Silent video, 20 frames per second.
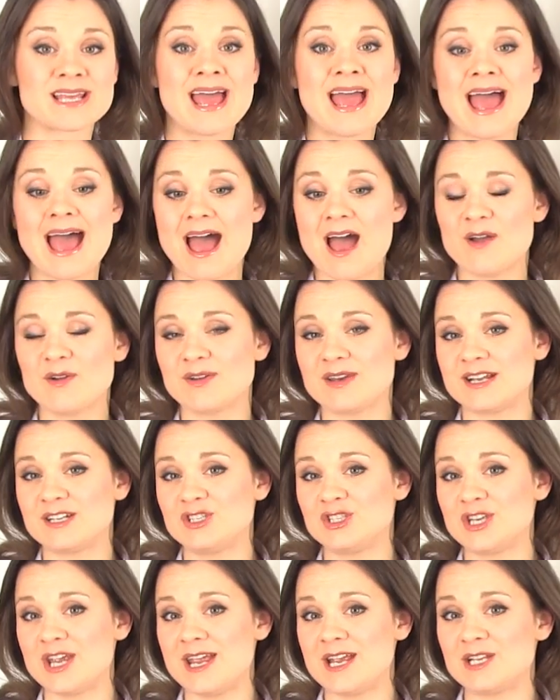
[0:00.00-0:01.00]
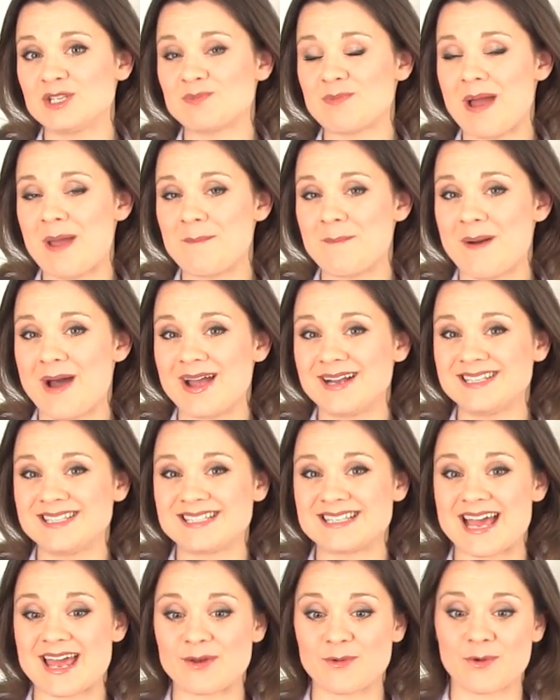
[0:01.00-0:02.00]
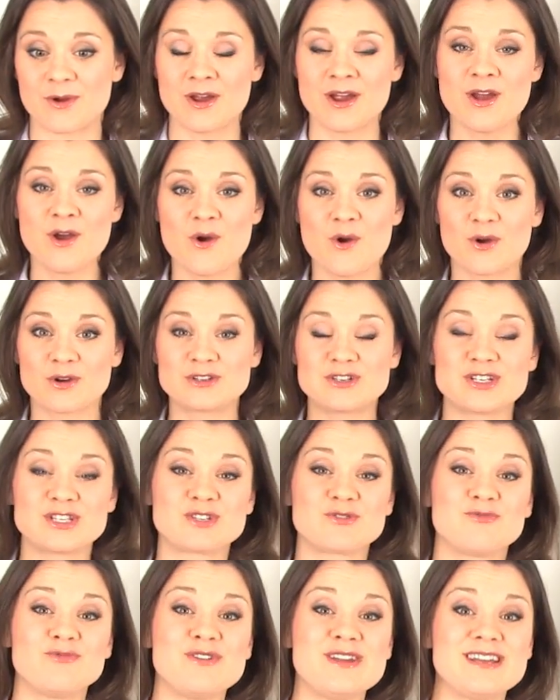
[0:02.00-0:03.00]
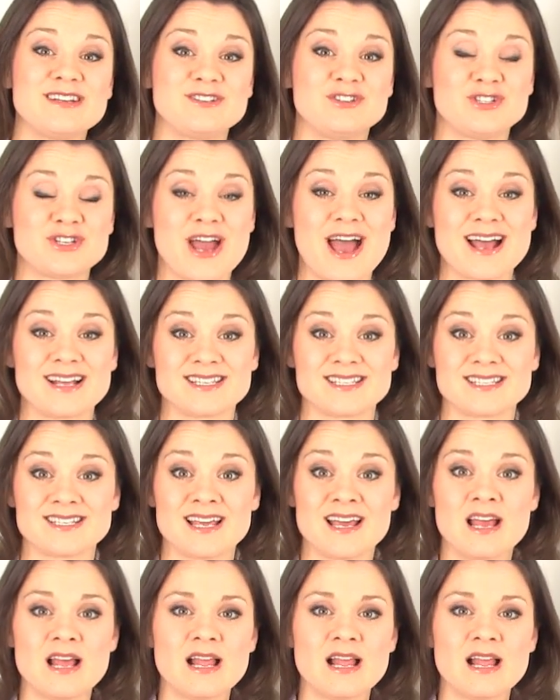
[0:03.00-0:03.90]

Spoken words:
How can I change my mindset or just readjust?